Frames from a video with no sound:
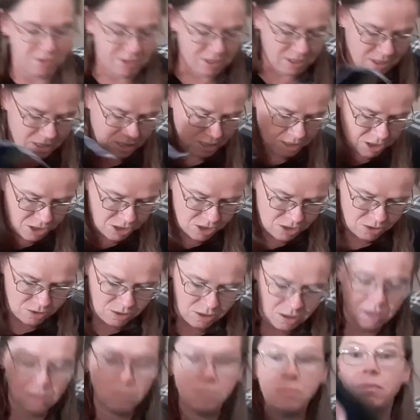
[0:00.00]
stitched on
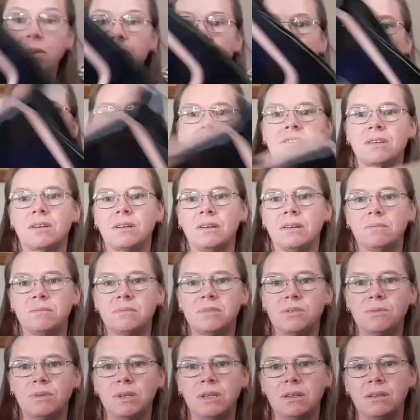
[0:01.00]
it because I am
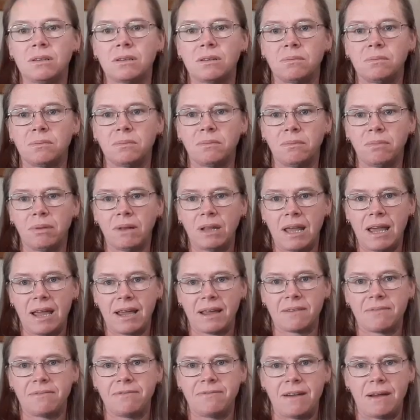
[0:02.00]
doing it on
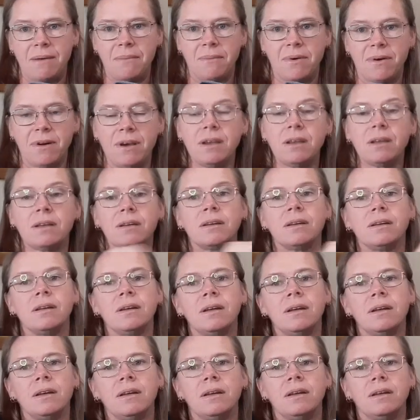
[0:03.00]
black fabric,
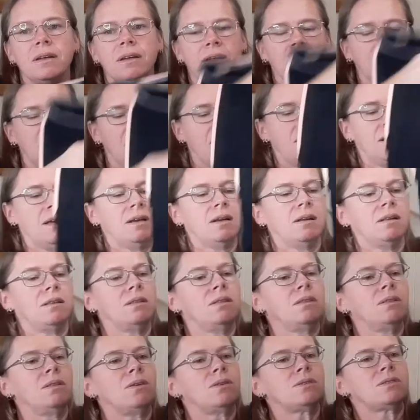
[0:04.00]
and a
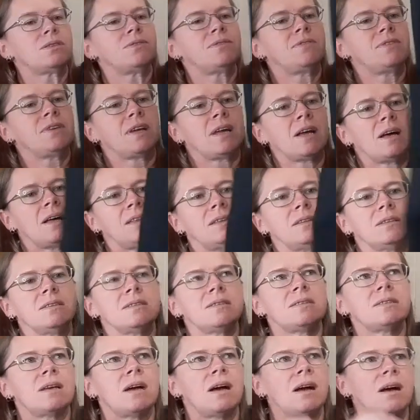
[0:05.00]
lot of the colours